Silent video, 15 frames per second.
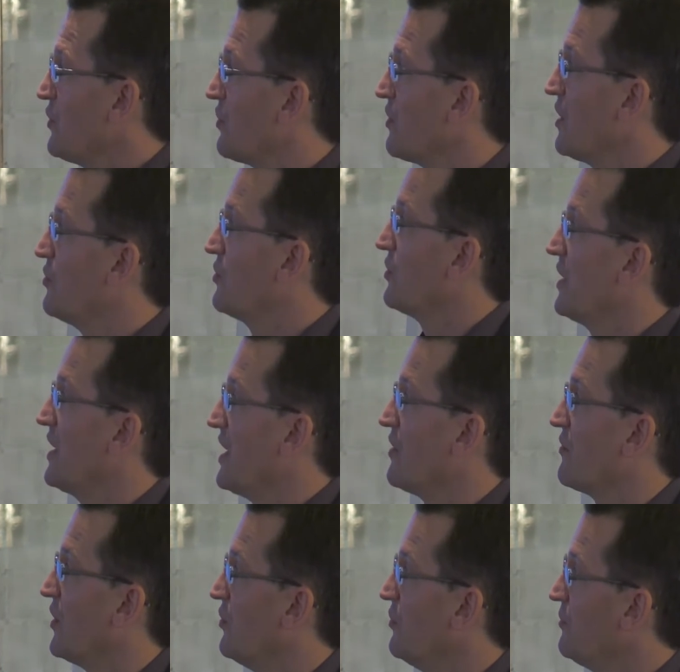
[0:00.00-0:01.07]
you're a local
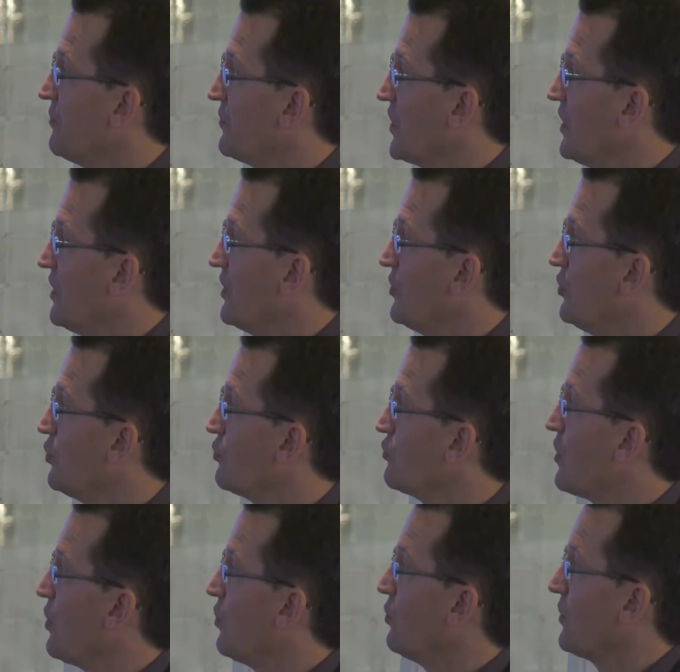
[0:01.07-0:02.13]
hero, your
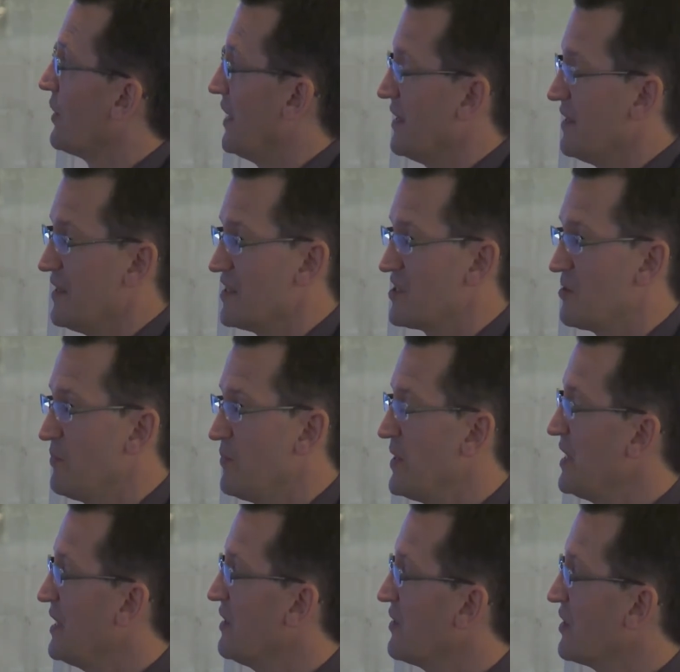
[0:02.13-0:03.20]
role then is to
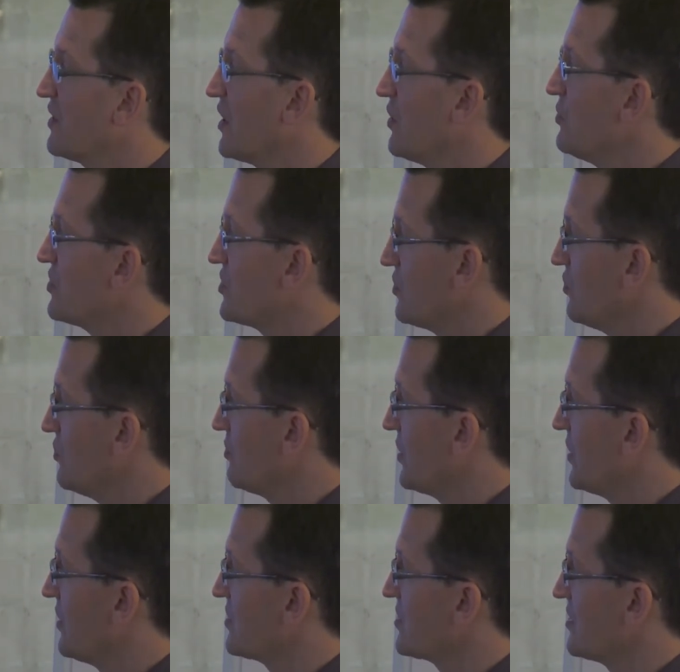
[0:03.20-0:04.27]
be the go-to
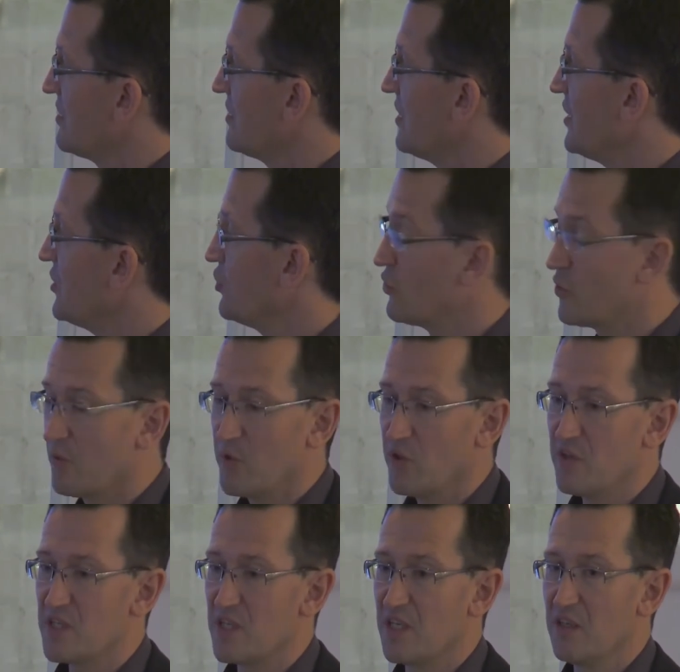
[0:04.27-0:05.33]
person in your
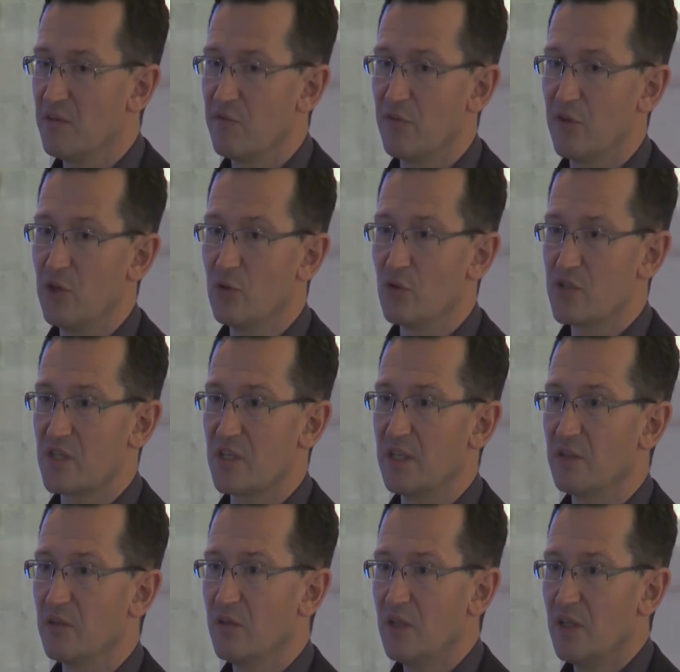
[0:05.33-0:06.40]
community for your
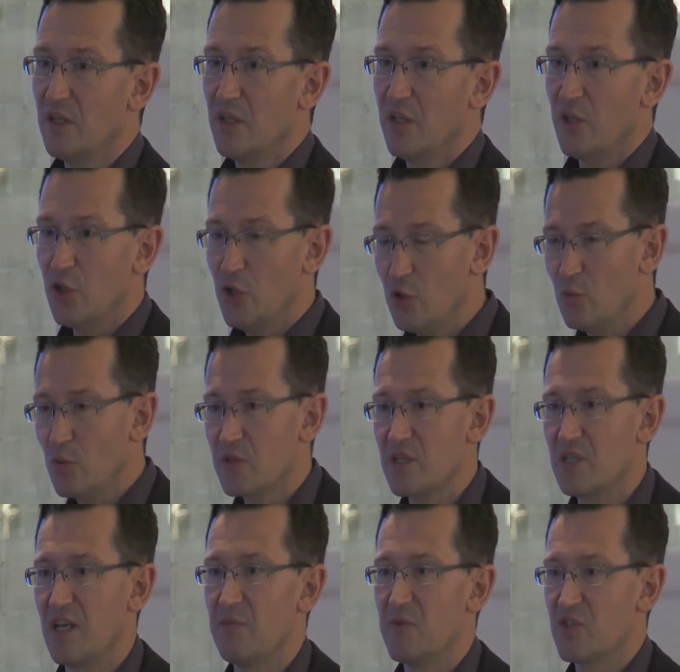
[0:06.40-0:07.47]
skill. You want to
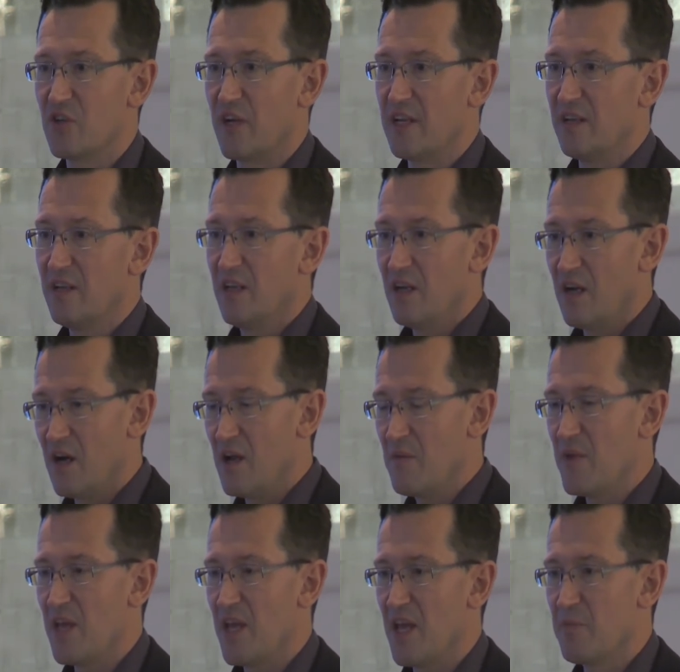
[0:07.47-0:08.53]
demonstrate, I'm
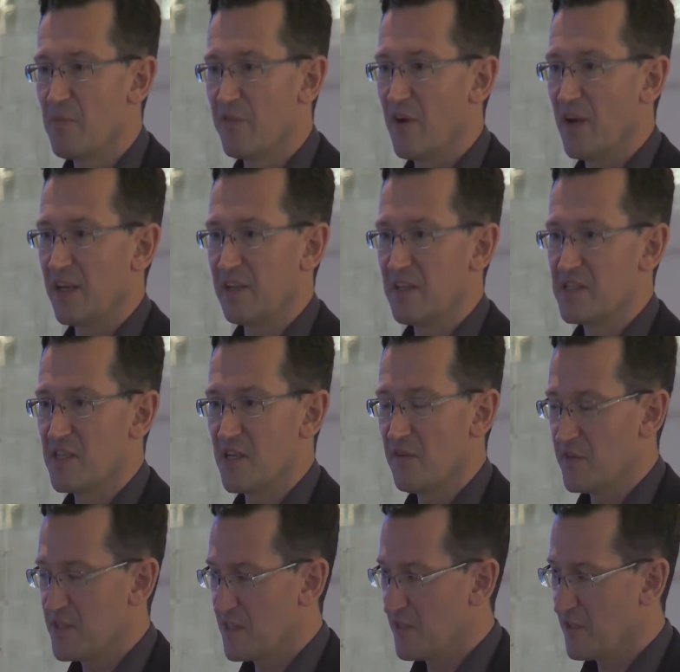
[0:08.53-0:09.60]
here providing this
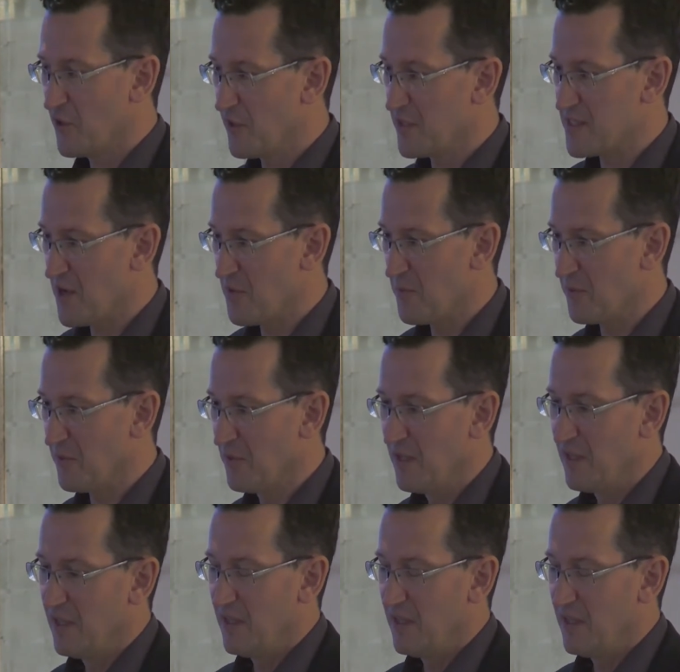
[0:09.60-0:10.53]
service. Good example.